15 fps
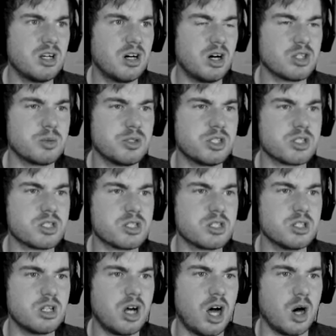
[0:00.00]
Oh, do we just...
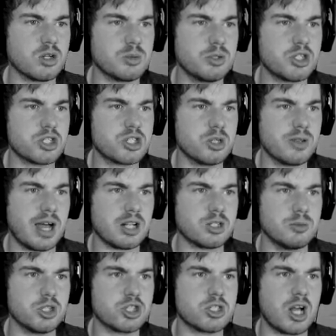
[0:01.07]
Oh, did we just do that?
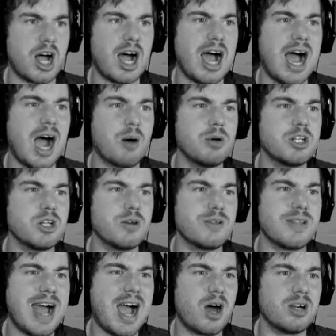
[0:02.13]
Did we just... Ah, we do
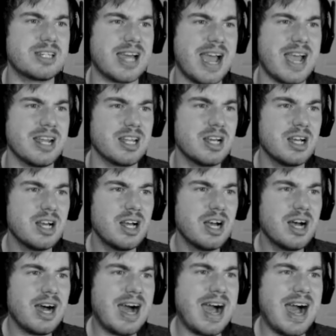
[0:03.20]
that? Okay.
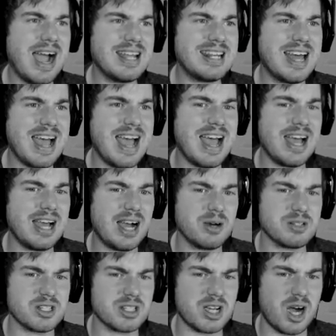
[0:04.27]
Hi there!
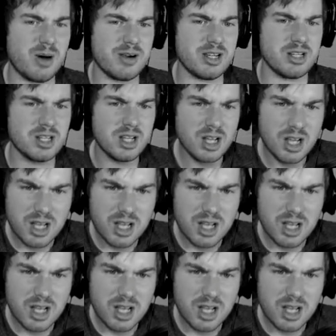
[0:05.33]
How's it going?